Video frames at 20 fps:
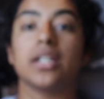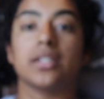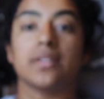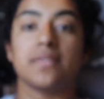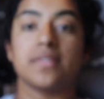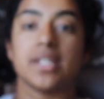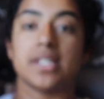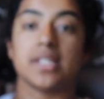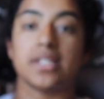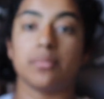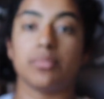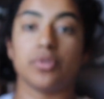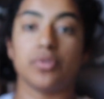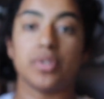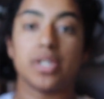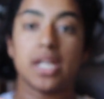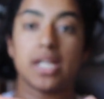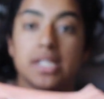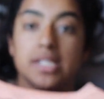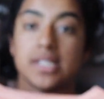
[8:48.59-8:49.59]
could have sized up to
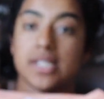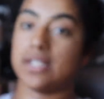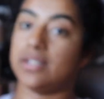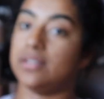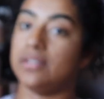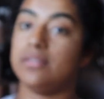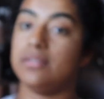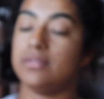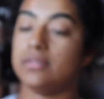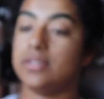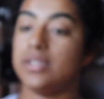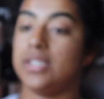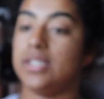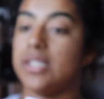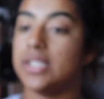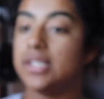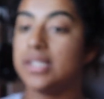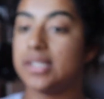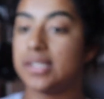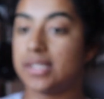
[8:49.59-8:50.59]
an XL in
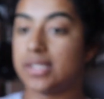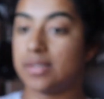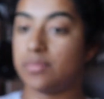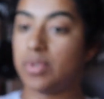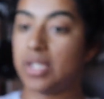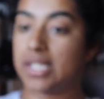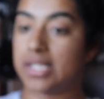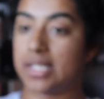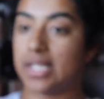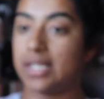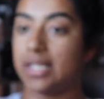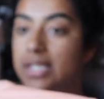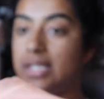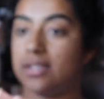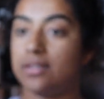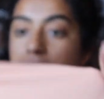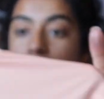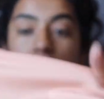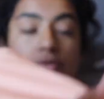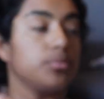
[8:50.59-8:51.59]
this because I like
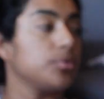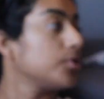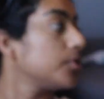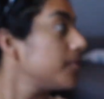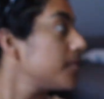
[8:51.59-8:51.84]
it super